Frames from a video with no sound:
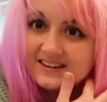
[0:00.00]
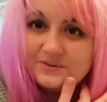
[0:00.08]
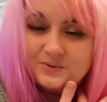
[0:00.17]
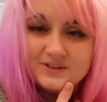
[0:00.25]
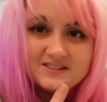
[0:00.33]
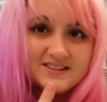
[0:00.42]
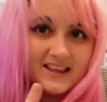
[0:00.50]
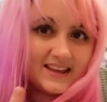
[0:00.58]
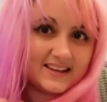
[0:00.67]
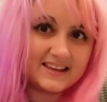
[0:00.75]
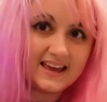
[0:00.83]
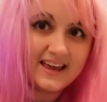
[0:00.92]
it was
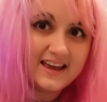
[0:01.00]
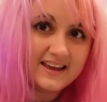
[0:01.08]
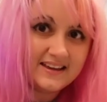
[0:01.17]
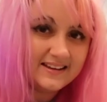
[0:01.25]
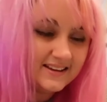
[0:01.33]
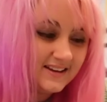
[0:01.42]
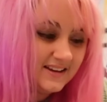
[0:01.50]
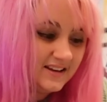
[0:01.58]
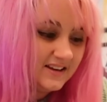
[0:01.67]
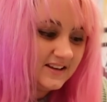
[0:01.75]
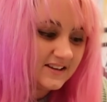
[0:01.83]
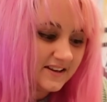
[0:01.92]
like a
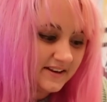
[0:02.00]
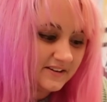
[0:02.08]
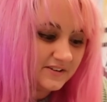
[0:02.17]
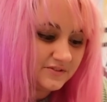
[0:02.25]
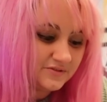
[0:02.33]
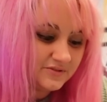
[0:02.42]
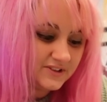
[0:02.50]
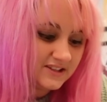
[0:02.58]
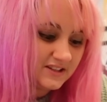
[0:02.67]
kind of